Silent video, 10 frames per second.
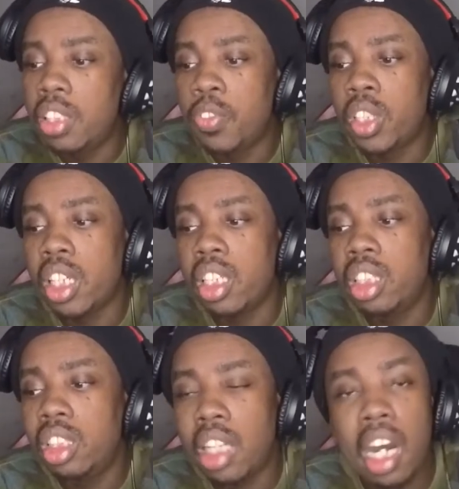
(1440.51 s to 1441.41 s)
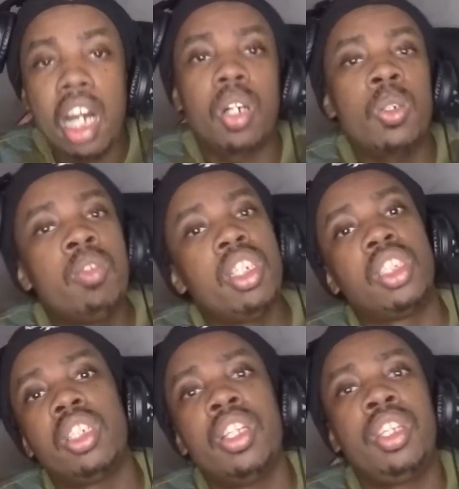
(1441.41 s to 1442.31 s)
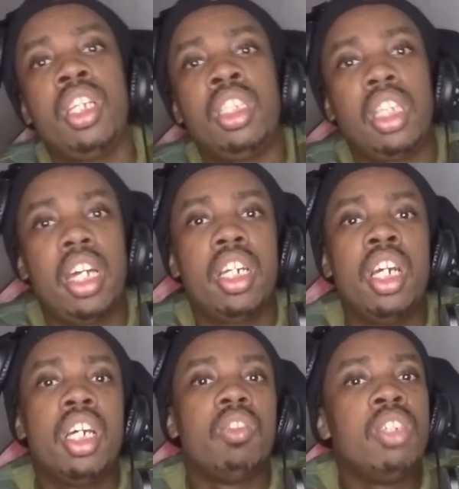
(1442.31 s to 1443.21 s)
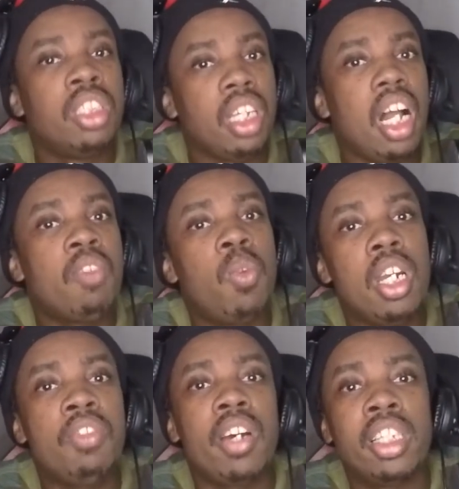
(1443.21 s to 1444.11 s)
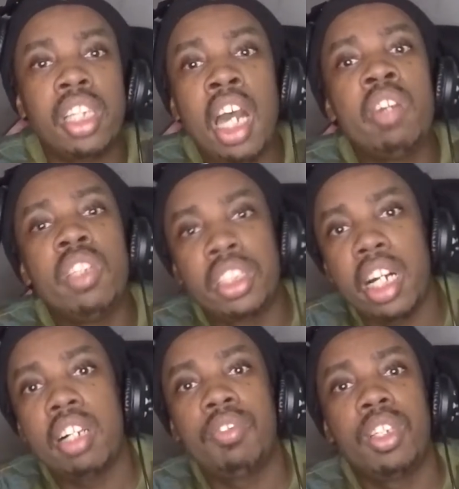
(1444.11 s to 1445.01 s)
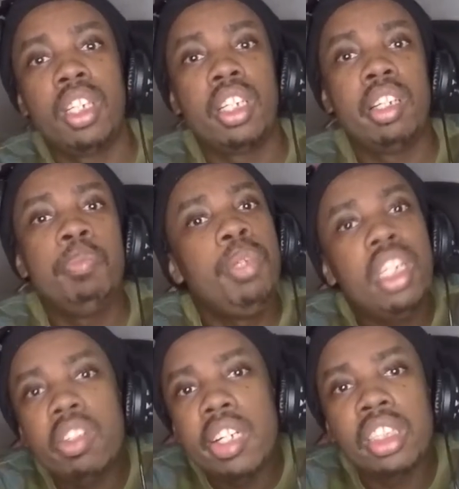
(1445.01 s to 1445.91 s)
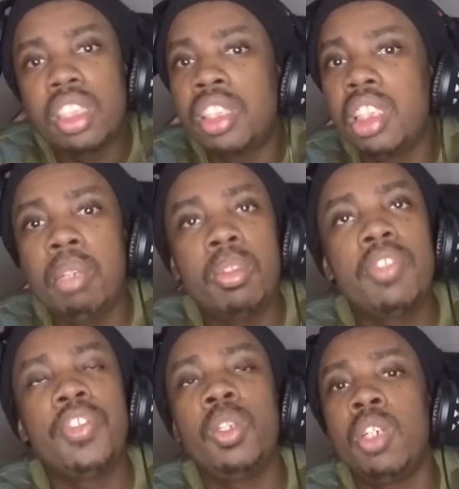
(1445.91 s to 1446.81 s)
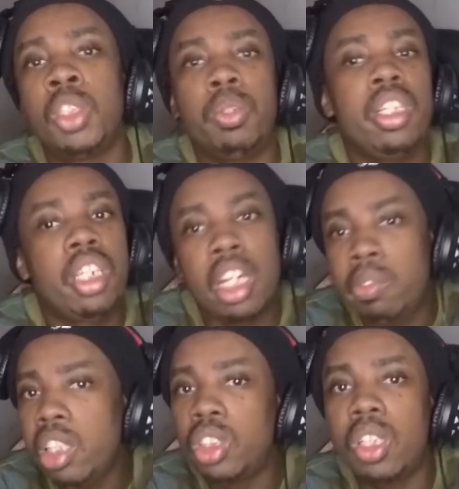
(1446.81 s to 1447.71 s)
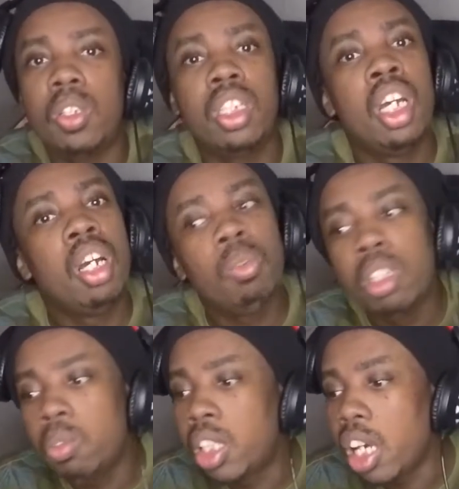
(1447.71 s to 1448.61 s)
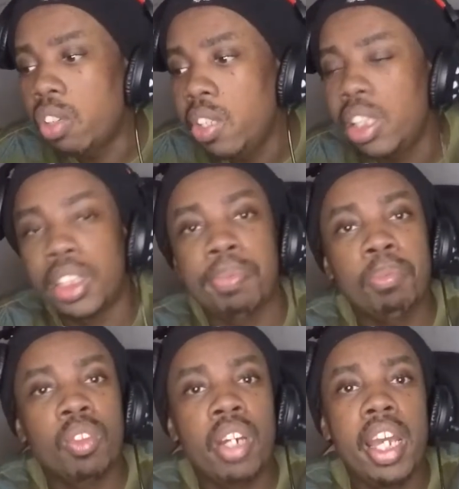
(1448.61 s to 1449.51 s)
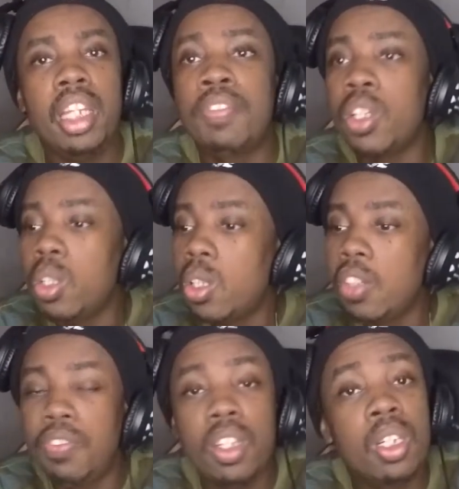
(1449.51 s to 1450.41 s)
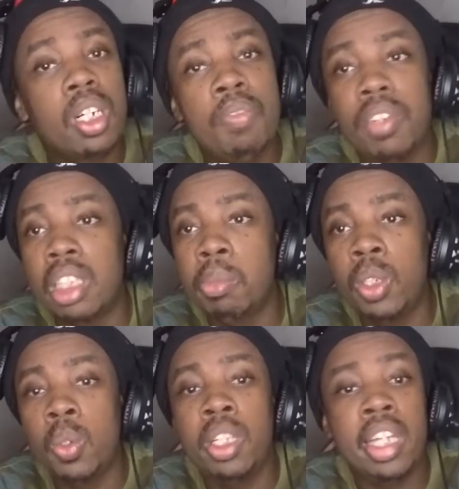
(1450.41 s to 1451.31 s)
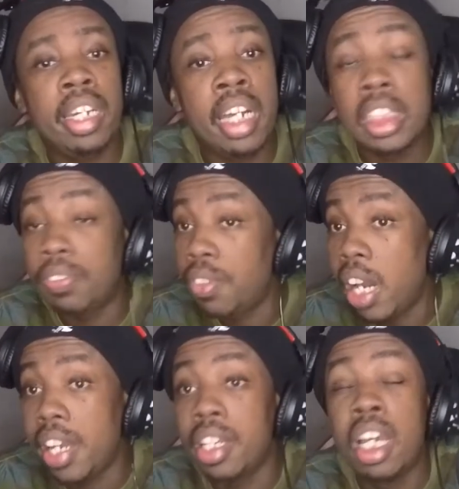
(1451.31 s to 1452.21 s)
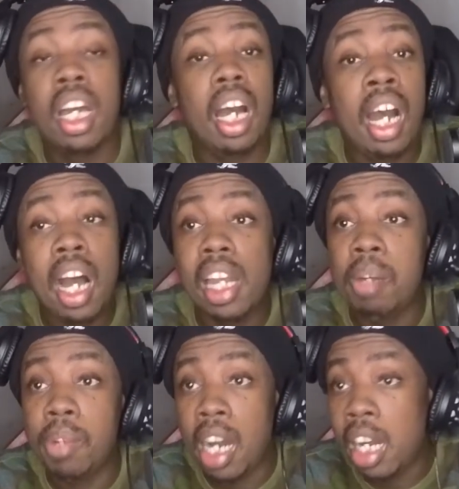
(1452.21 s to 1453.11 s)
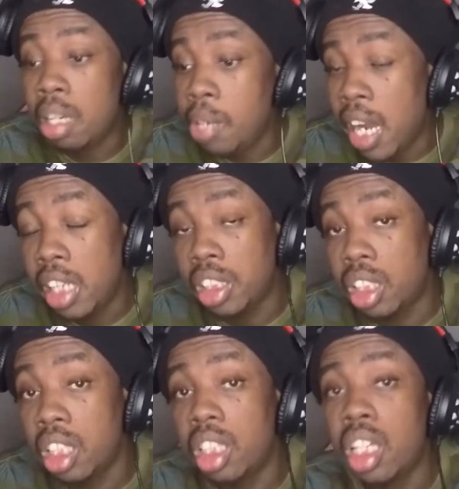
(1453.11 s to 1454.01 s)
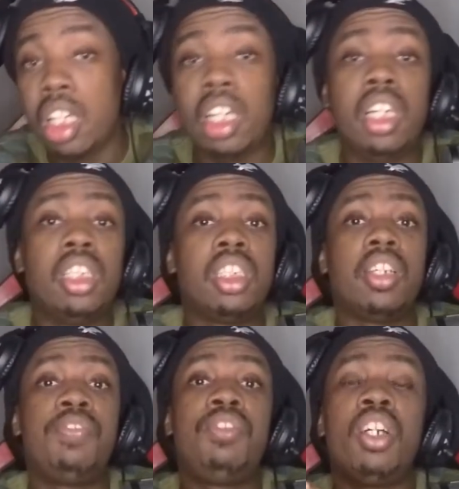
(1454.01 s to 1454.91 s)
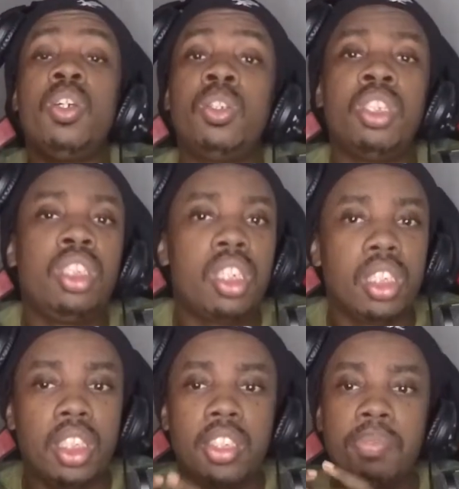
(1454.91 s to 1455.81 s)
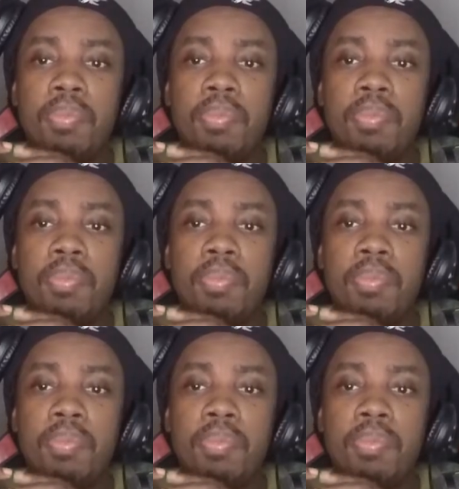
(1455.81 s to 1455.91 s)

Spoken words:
if we can talk over certain things and resolve whatever is unresolved. Parents, the same go for you as well. You can reach out, we can reason, right? If you don't feel comfortable doing that, that's fine. All I'm asking is for you to just